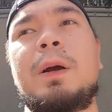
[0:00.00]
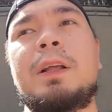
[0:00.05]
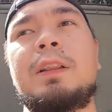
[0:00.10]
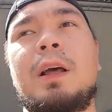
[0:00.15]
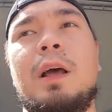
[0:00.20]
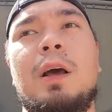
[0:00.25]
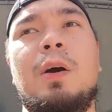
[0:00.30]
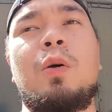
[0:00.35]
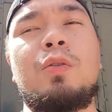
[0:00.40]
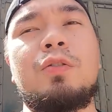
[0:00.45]
pag
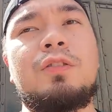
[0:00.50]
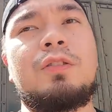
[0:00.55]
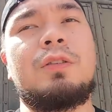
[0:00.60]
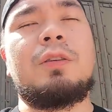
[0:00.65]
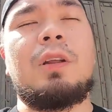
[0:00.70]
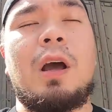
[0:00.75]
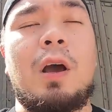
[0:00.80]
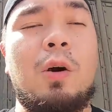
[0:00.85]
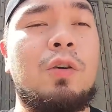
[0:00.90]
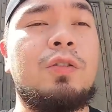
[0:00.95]

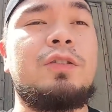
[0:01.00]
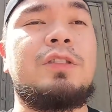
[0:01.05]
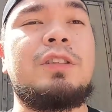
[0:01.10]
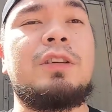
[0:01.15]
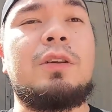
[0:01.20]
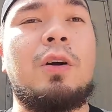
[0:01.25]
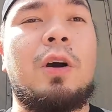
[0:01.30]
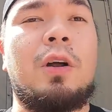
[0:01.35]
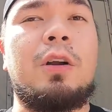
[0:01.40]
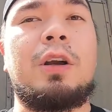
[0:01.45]
naka-OG
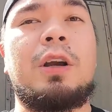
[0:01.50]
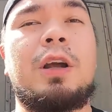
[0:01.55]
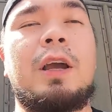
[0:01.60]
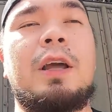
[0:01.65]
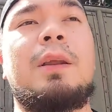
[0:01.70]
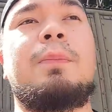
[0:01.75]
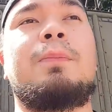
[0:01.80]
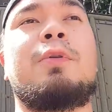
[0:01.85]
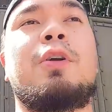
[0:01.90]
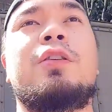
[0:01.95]
color
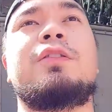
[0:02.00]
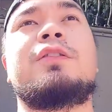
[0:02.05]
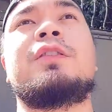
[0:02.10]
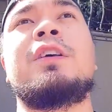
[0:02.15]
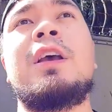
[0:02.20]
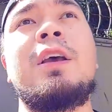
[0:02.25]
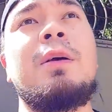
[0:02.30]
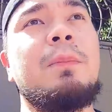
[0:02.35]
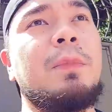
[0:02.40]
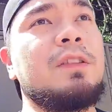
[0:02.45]
ka na bronze,
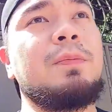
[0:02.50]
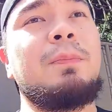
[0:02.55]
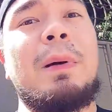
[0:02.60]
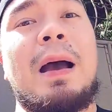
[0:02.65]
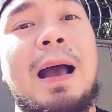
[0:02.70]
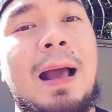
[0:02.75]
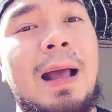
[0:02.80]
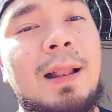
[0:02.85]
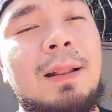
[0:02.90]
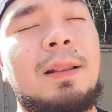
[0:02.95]
mas
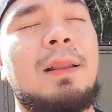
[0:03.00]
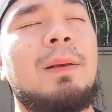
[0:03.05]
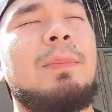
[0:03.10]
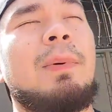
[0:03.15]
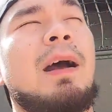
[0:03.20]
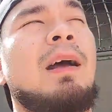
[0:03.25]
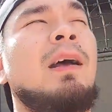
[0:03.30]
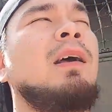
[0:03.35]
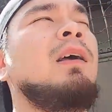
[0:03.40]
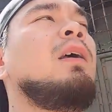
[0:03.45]
mahal, di
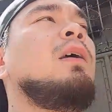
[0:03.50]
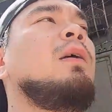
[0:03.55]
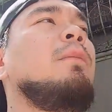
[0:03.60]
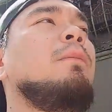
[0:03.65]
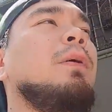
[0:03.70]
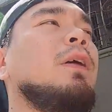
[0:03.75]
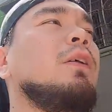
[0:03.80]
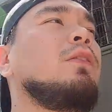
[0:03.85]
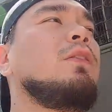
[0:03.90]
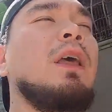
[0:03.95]
ba?
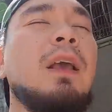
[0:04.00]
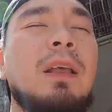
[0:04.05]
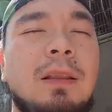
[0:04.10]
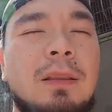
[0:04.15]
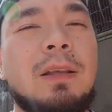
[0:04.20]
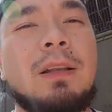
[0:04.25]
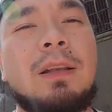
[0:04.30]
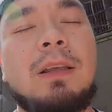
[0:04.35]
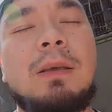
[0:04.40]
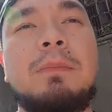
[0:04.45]
Pero
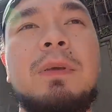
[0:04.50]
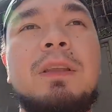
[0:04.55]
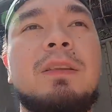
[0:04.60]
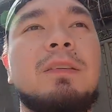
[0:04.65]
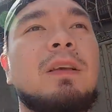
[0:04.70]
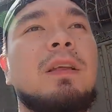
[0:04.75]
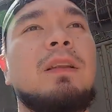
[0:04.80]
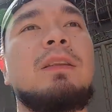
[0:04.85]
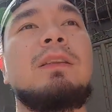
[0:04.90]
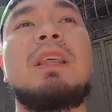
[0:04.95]
technically,
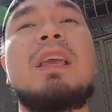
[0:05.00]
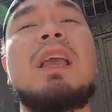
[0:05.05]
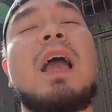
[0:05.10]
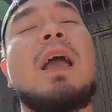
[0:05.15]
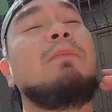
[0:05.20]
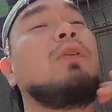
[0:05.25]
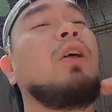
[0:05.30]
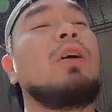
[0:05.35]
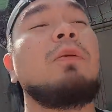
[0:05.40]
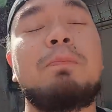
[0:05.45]
minsan,
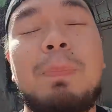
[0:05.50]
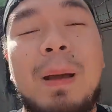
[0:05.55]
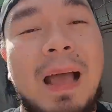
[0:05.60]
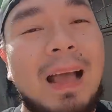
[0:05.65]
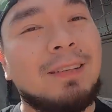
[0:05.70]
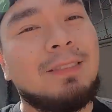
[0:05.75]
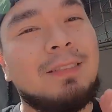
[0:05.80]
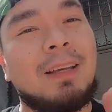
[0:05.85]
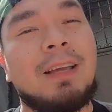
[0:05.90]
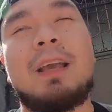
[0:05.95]
I'm not
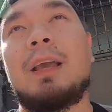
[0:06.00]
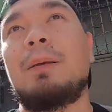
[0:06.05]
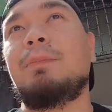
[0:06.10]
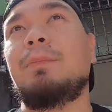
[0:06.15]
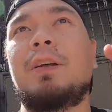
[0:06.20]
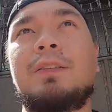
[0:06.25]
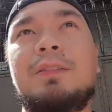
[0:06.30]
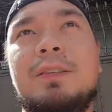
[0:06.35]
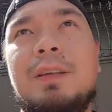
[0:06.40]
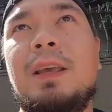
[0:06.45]
bashing, I'm
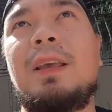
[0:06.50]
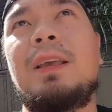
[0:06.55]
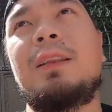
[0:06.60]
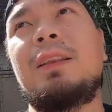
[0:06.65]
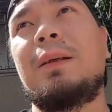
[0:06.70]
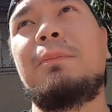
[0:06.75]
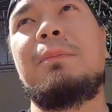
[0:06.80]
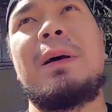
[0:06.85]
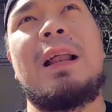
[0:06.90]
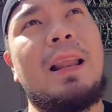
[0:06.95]
not
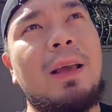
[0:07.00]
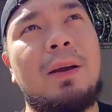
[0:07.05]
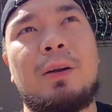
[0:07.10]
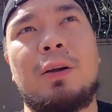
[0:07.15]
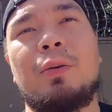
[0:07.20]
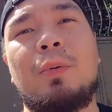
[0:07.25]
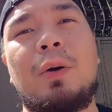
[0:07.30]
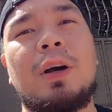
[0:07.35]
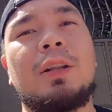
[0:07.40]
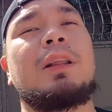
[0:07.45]
saying na mali
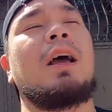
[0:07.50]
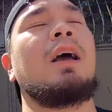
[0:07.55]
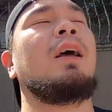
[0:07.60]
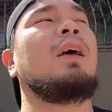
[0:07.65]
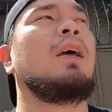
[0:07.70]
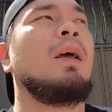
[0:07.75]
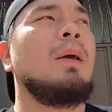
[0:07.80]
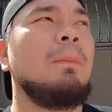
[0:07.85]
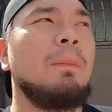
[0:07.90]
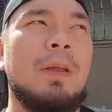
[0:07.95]
or what, ah.
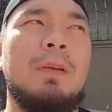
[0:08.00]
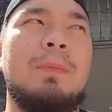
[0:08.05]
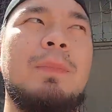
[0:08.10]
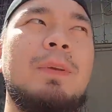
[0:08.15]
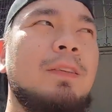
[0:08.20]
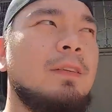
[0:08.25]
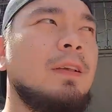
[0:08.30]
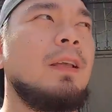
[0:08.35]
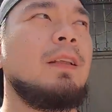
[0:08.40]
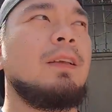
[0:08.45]
Pero
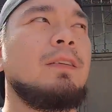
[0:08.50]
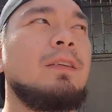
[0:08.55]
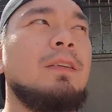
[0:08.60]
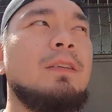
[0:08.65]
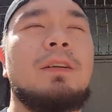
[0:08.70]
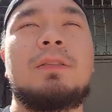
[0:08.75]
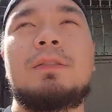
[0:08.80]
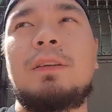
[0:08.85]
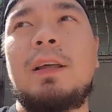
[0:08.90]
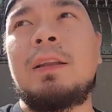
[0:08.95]
minsan kasi
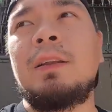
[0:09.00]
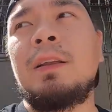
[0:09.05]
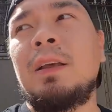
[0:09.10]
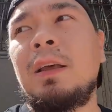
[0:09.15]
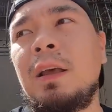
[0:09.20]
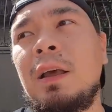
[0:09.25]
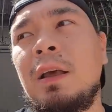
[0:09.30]
there's that,